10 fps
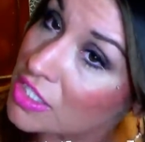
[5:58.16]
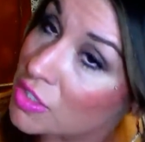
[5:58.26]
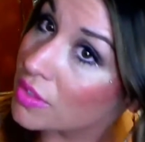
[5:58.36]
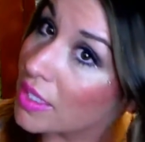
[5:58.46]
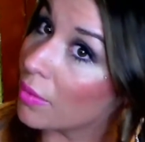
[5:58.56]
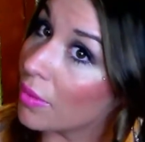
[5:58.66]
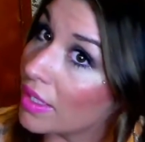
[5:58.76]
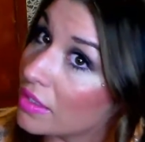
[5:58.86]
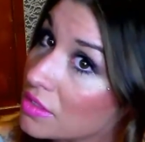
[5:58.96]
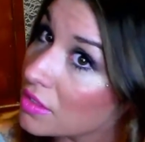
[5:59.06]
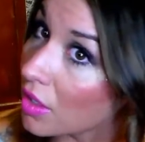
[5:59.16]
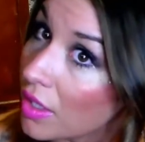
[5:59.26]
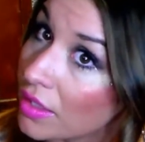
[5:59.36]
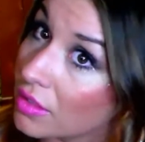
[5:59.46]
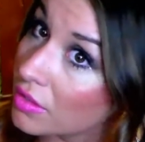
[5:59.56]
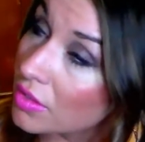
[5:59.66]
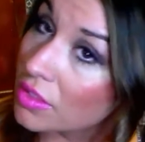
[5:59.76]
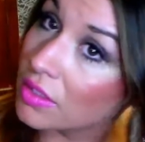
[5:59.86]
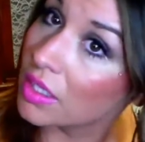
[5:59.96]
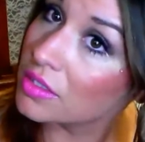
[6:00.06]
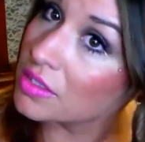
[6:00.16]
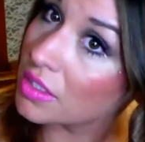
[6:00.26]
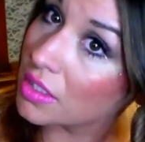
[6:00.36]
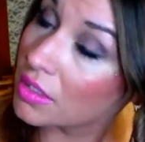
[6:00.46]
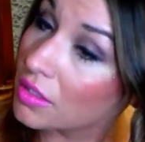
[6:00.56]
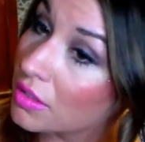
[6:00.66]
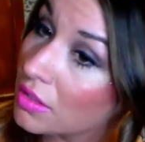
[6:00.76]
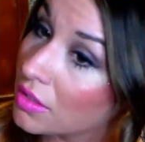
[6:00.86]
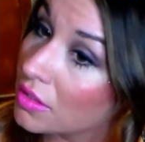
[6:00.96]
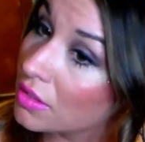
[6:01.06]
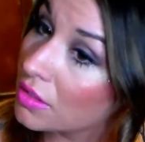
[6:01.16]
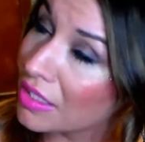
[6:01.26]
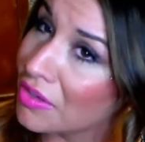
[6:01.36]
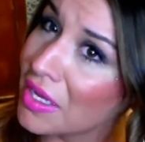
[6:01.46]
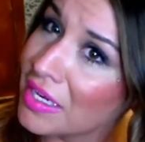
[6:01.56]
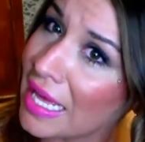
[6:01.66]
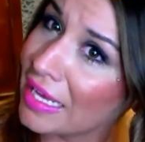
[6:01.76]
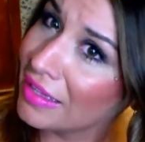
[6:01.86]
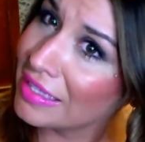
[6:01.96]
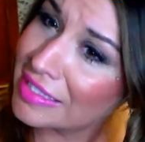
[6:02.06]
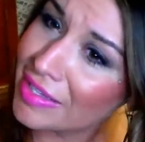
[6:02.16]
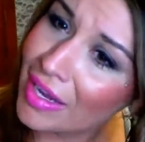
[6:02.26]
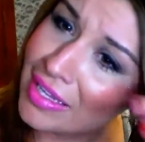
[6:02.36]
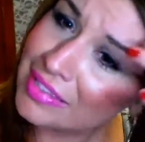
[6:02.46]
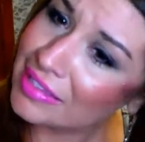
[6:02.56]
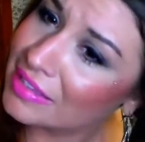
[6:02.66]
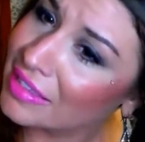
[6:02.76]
and do it that way. Sorry, cannot see. I don't know how to angle it so you guys